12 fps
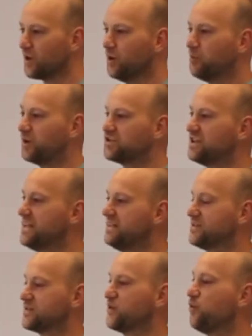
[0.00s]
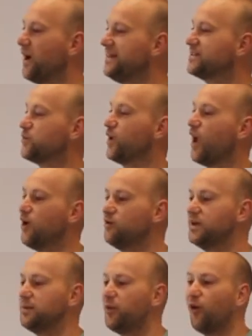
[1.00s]
But Jesus, the waiter, will
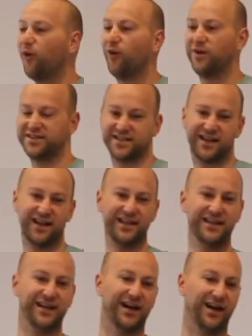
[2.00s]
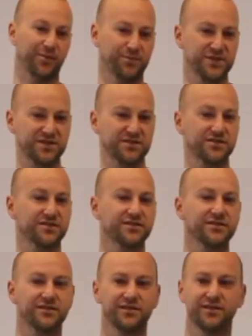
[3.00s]
only pour into clean cups.
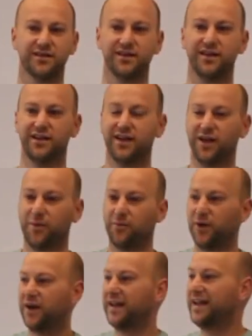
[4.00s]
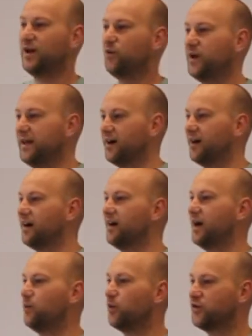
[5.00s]
But here we are,
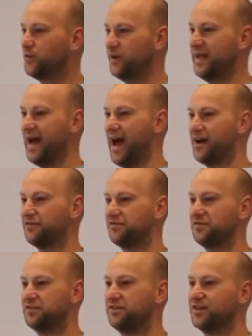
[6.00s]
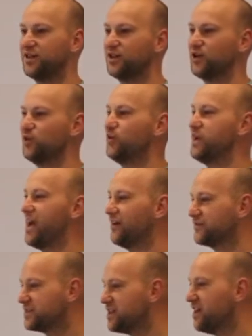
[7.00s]
and what do we have? We
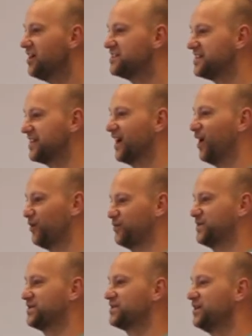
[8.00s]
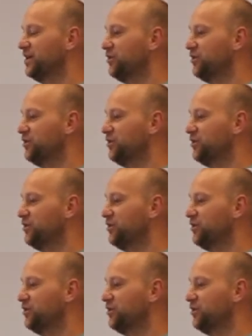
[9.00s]
have dirty cups.